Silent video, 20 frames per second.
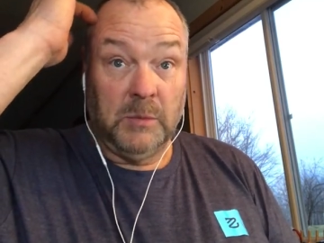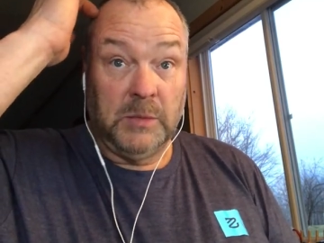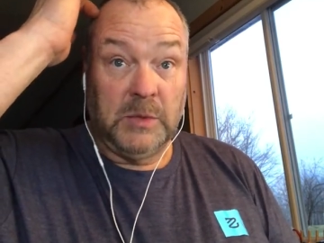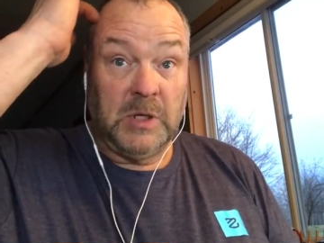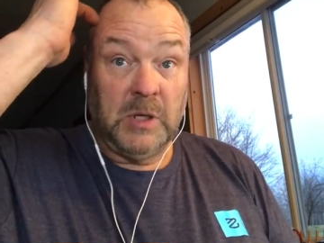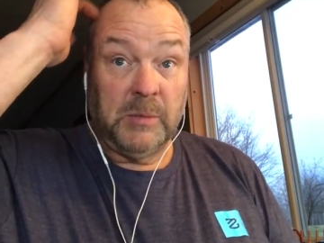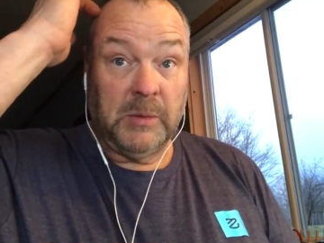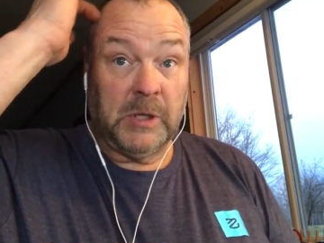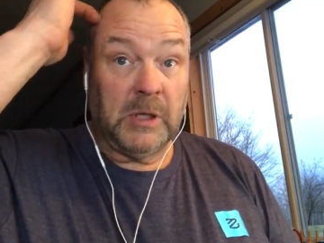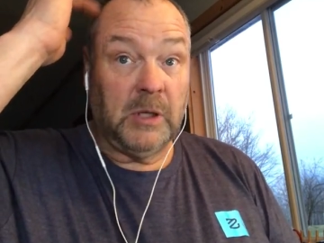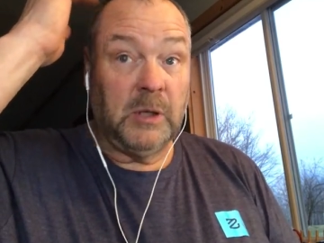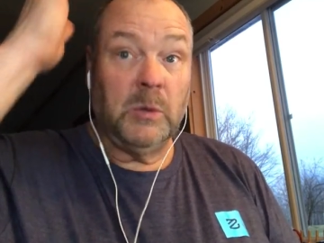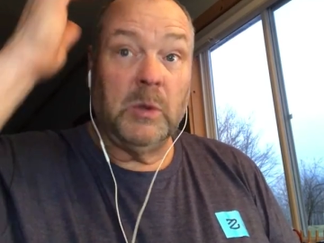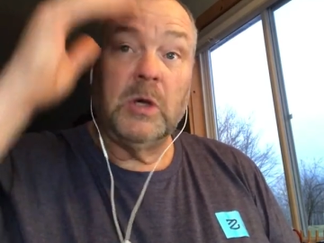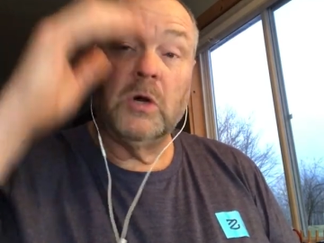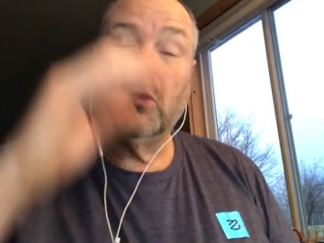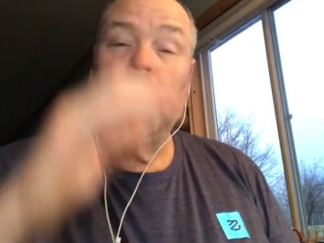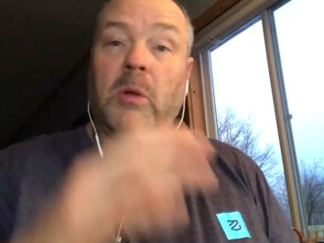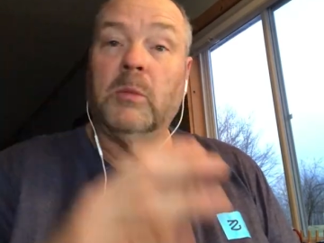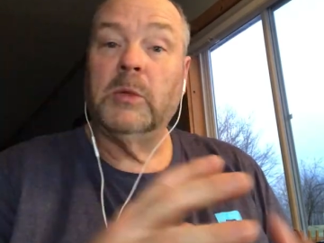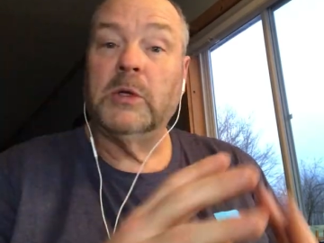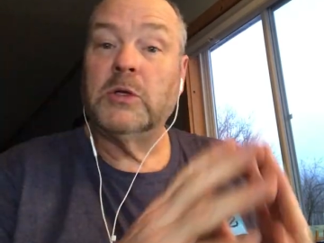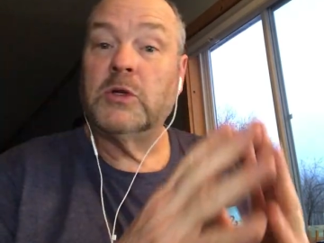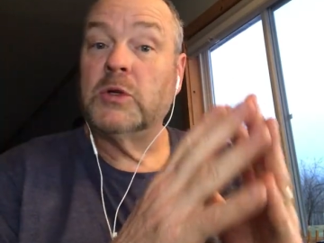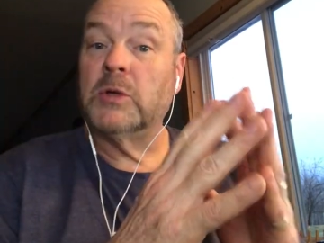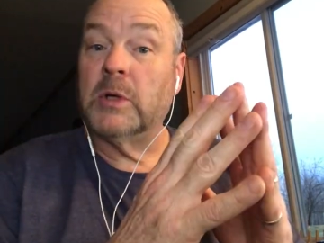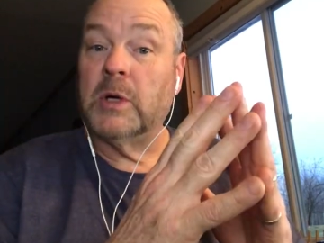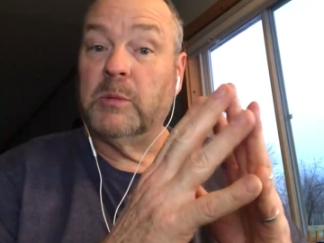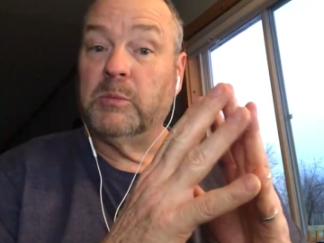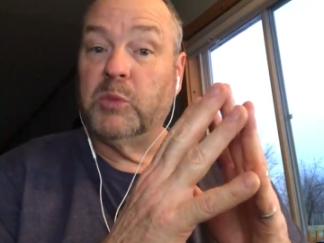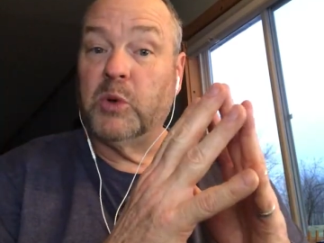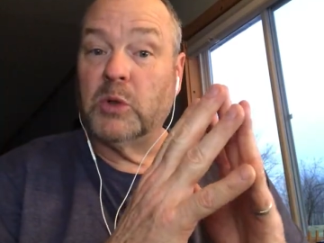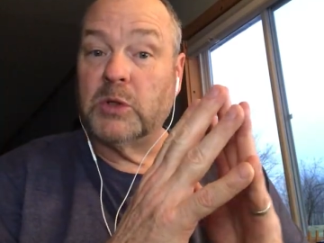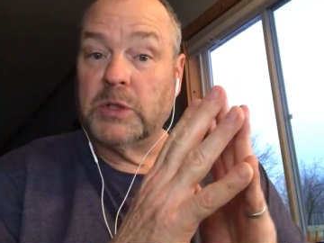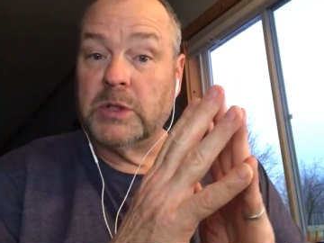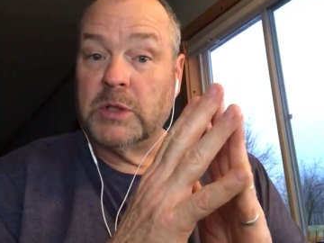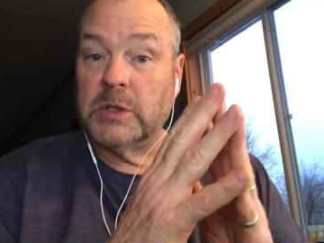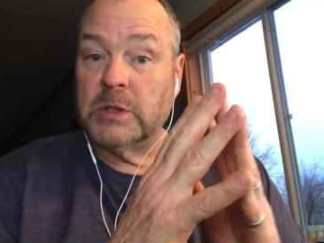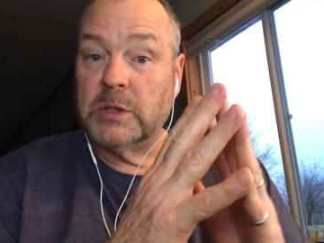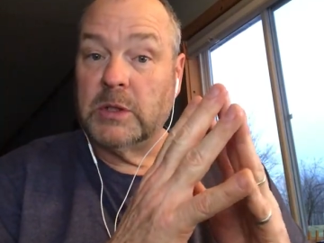Typically we call them a
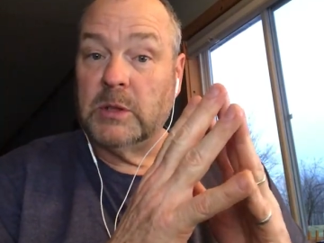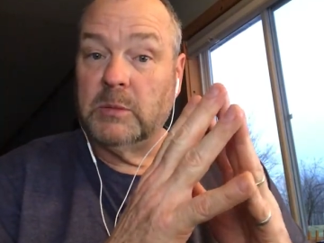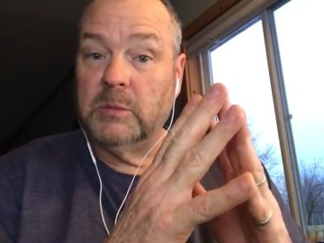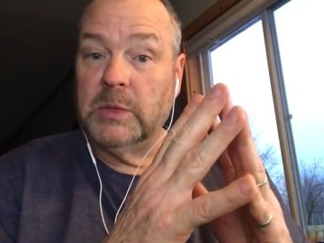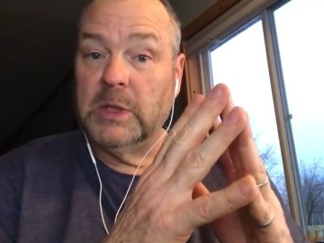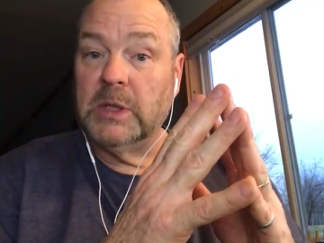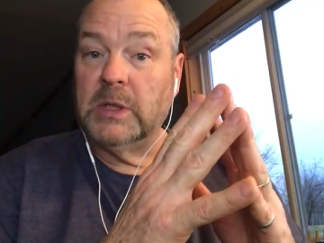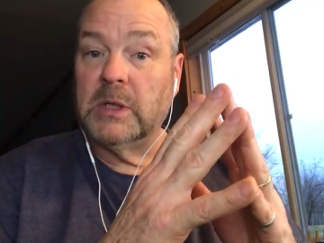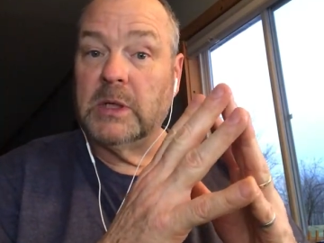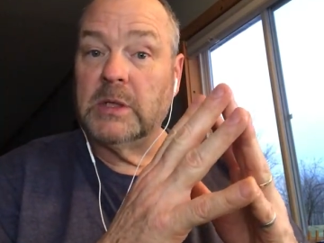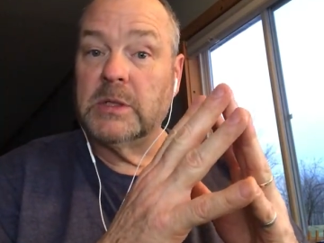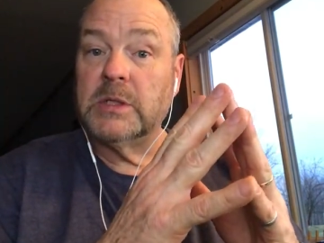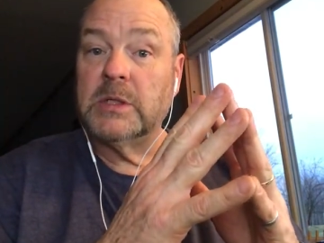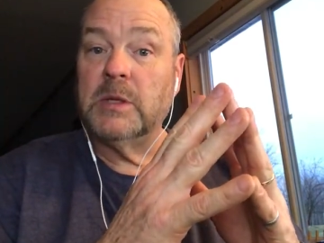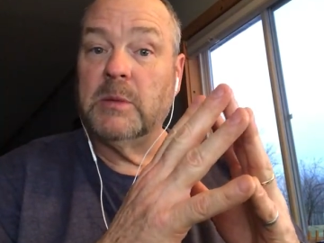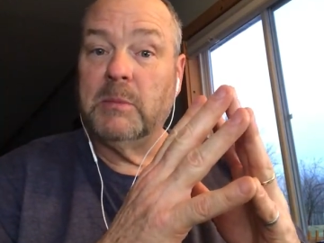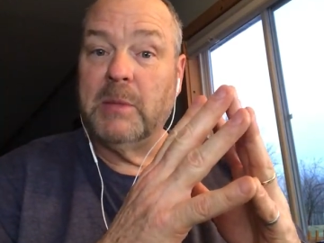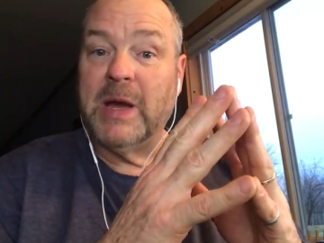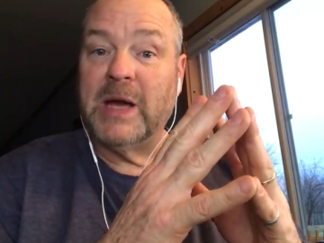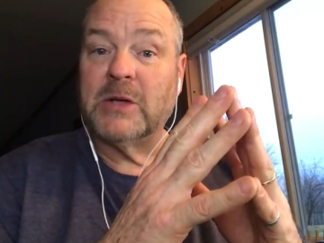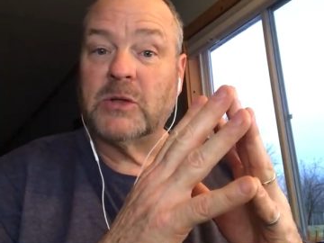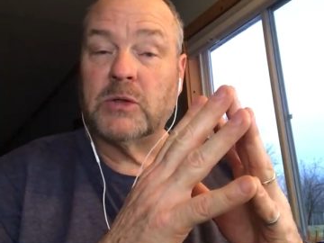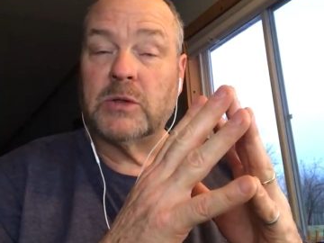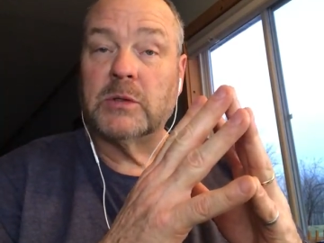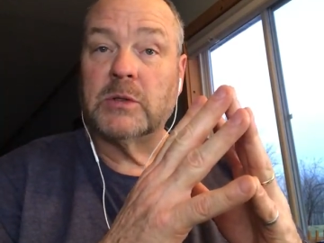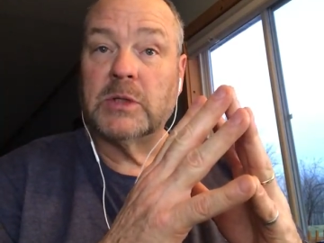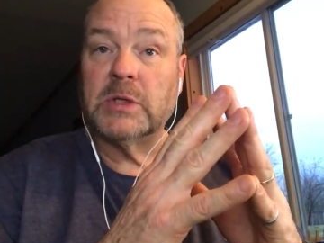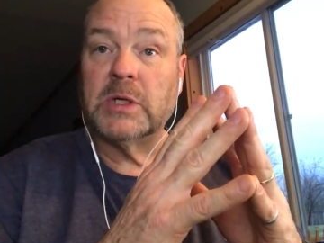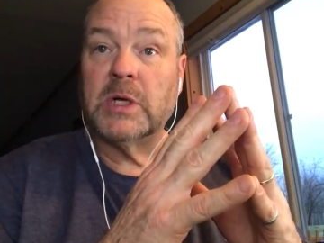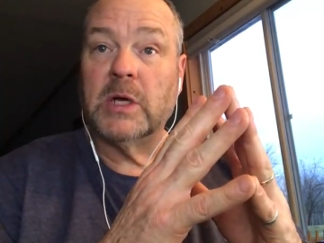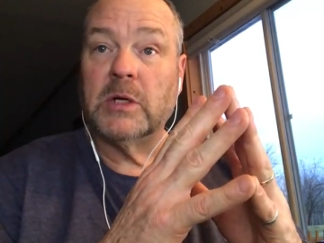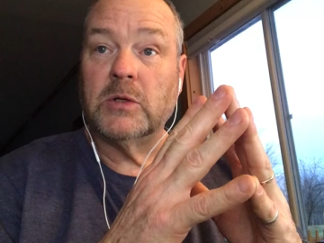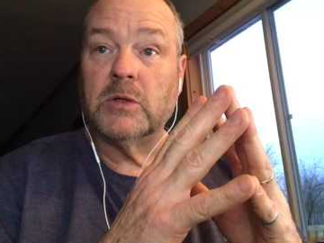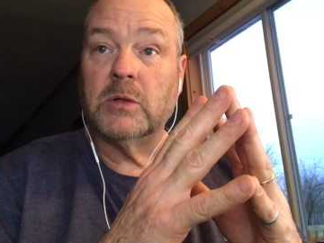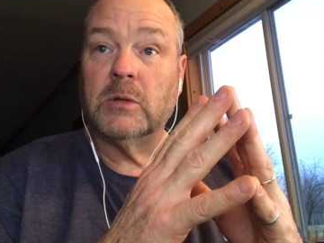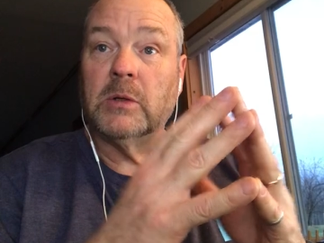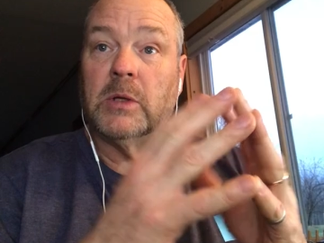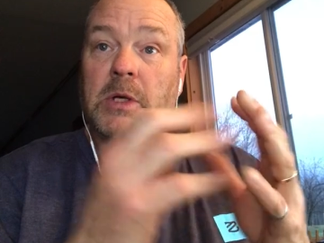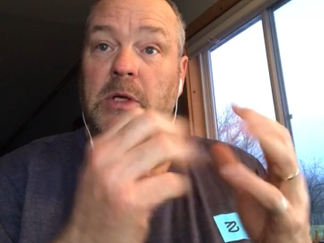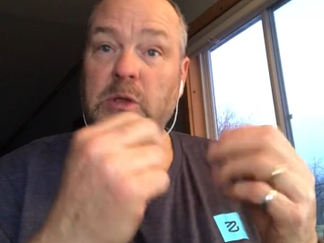push system because the master
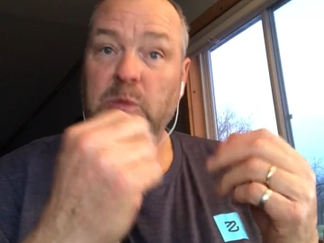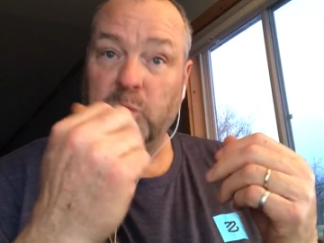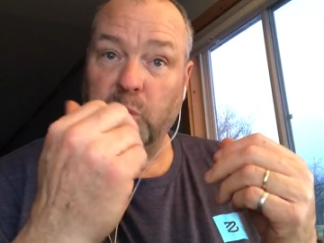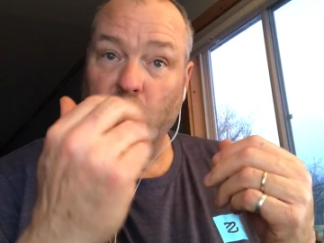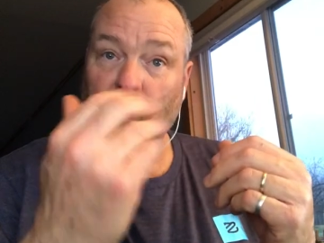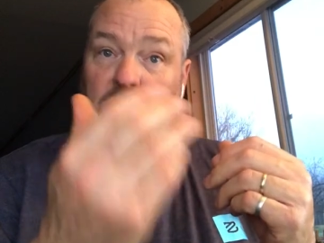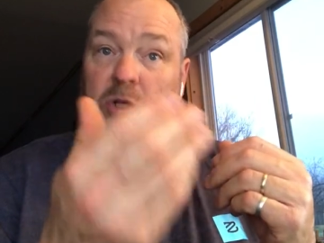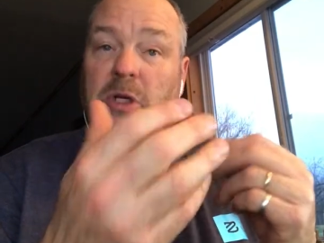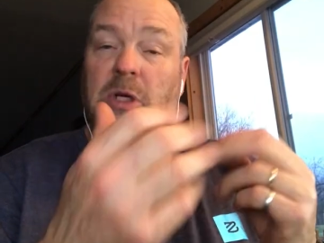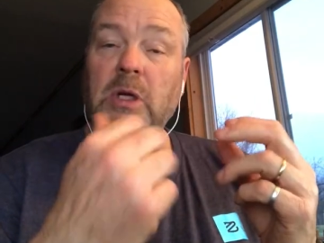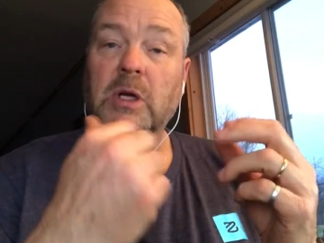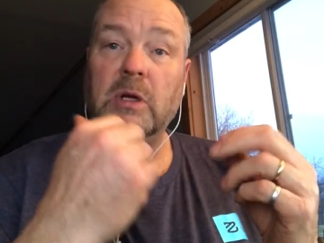schedule is pushing